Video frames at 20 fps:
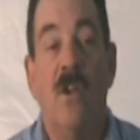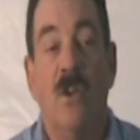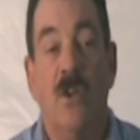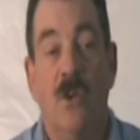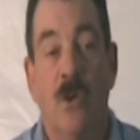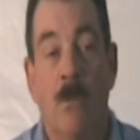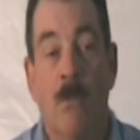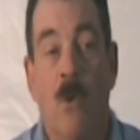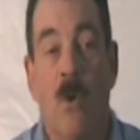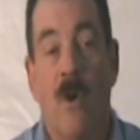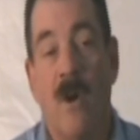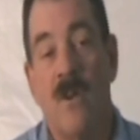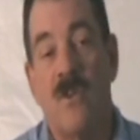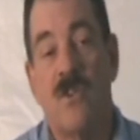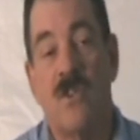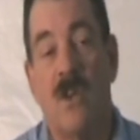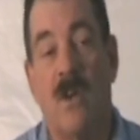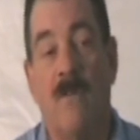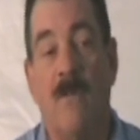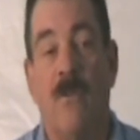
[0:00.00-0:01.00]
Your mortgage
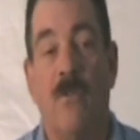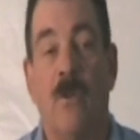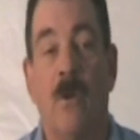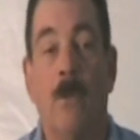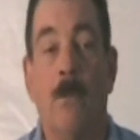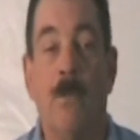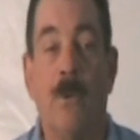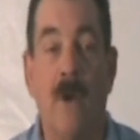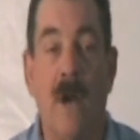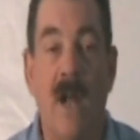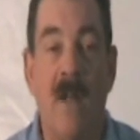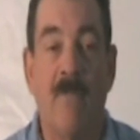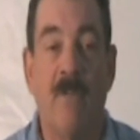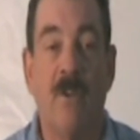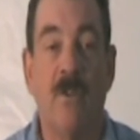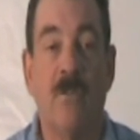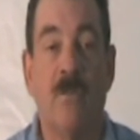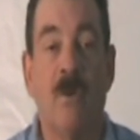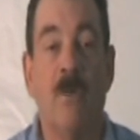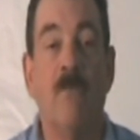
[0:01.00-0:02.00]
servicer
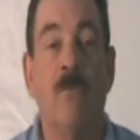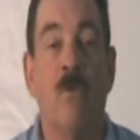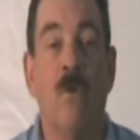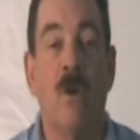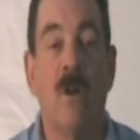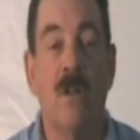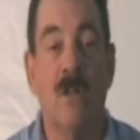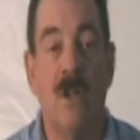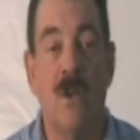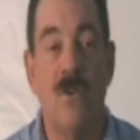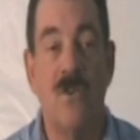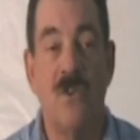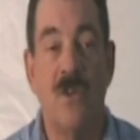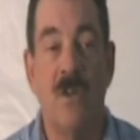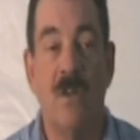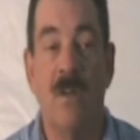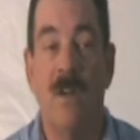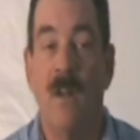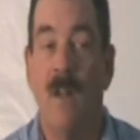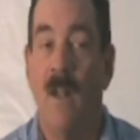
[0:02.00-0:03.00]
profits from
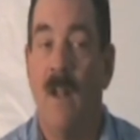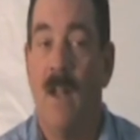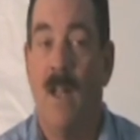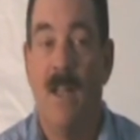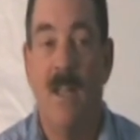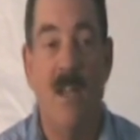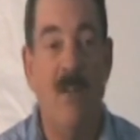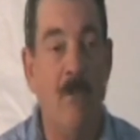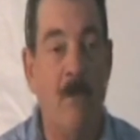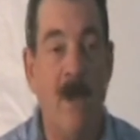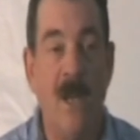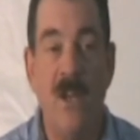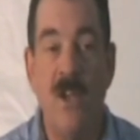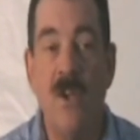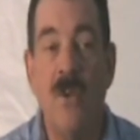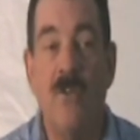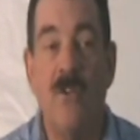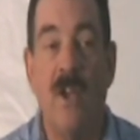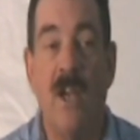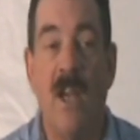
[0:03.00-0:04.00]
foreclosure, and they've been
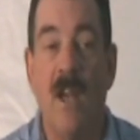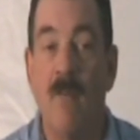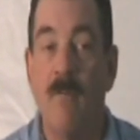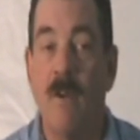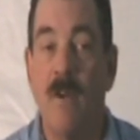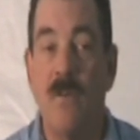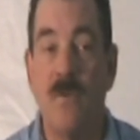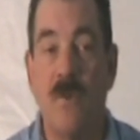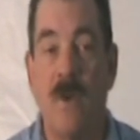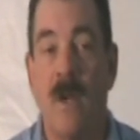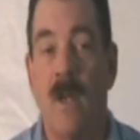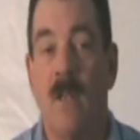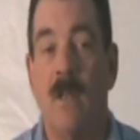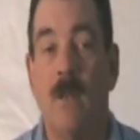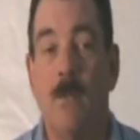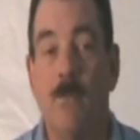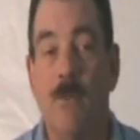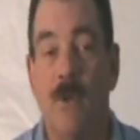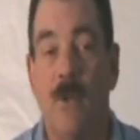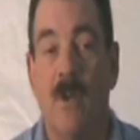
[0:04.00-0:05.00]
using every trick in
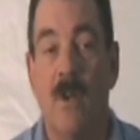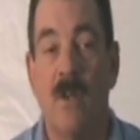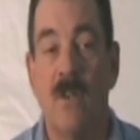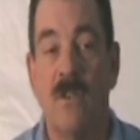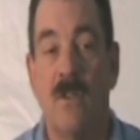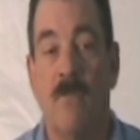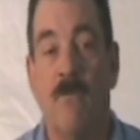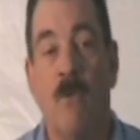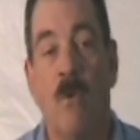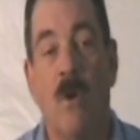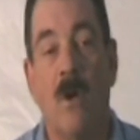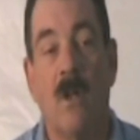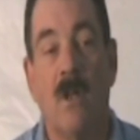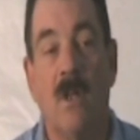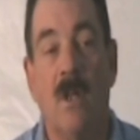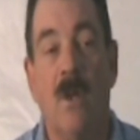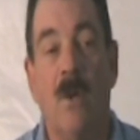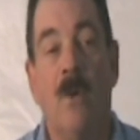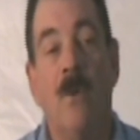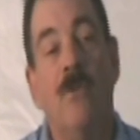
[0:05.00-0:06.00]
the book to
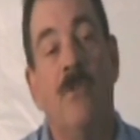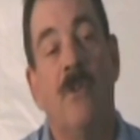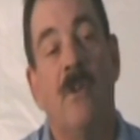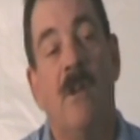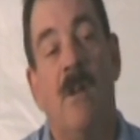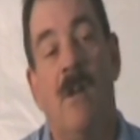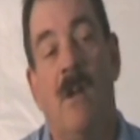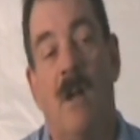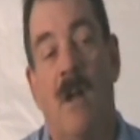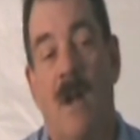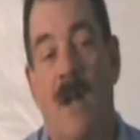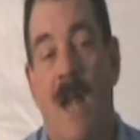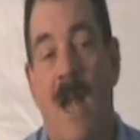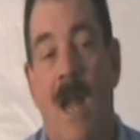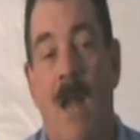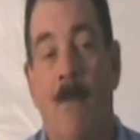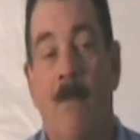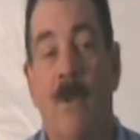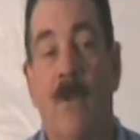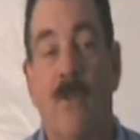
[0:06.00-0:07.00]
foreclose on
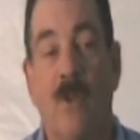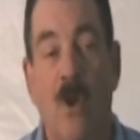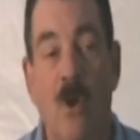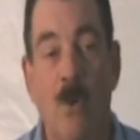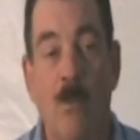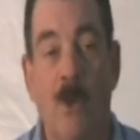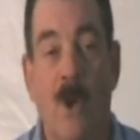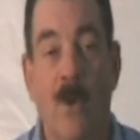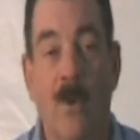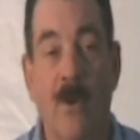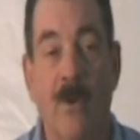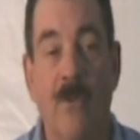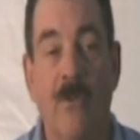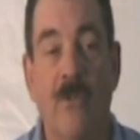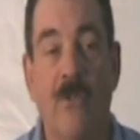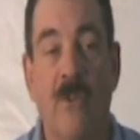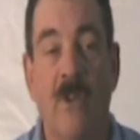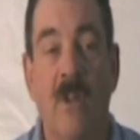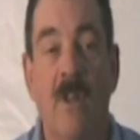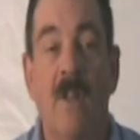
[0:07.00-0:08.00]
hapless
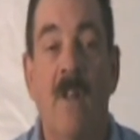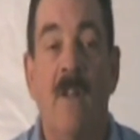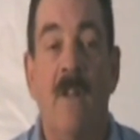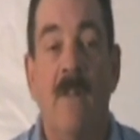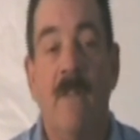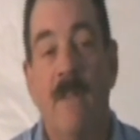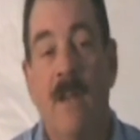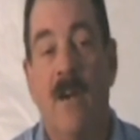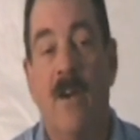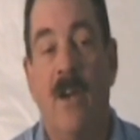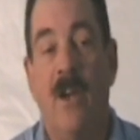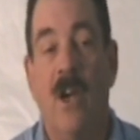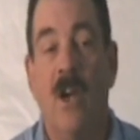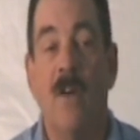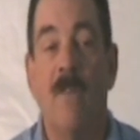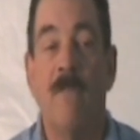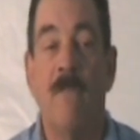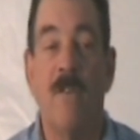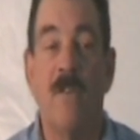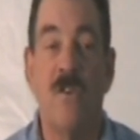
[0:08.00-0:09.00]
homeowners. They're
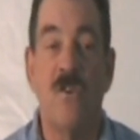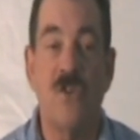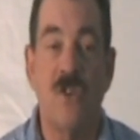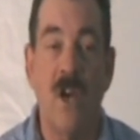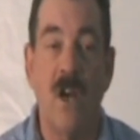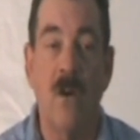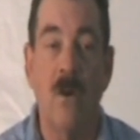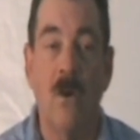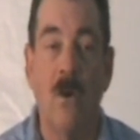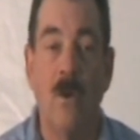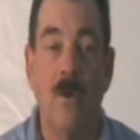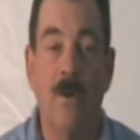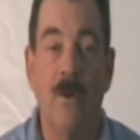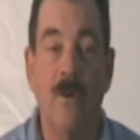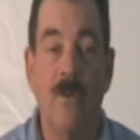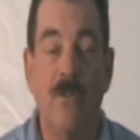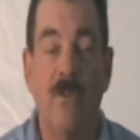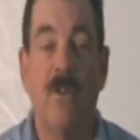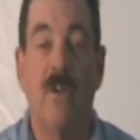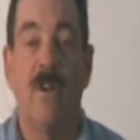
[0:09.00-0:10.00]
here for the
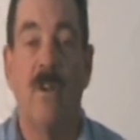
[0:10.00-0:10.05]
shareholders,